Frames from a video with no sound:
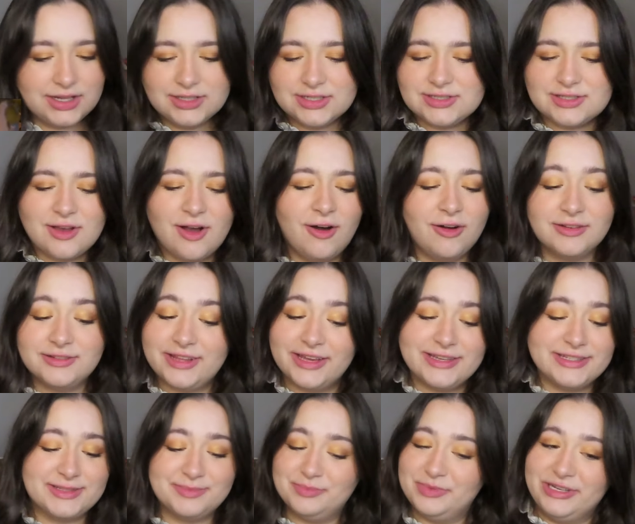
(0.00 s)
This whole
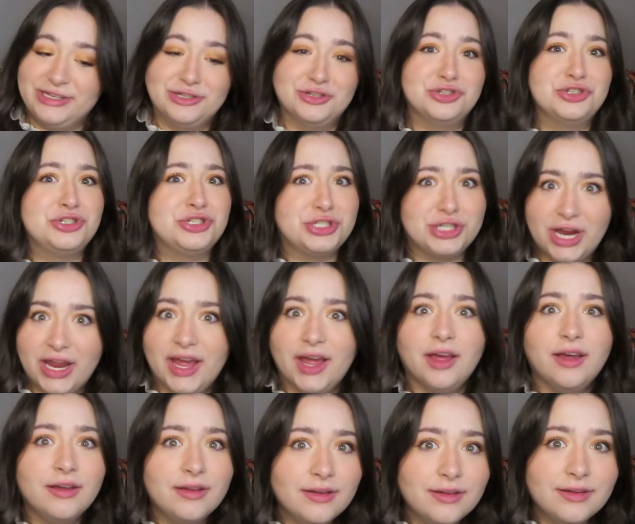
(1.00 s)
day's been
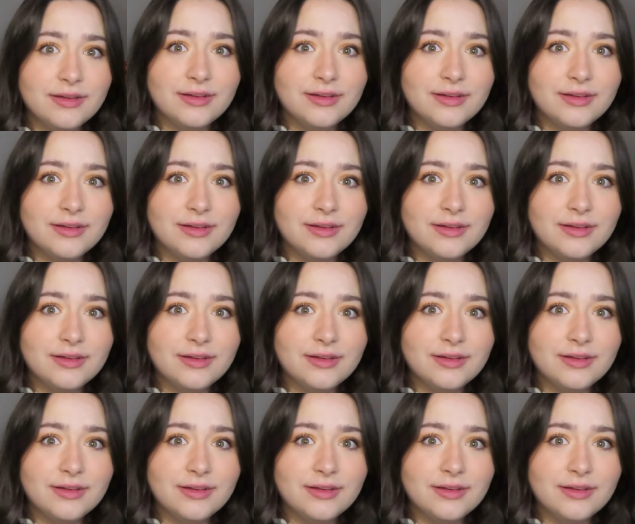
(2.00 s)
shit.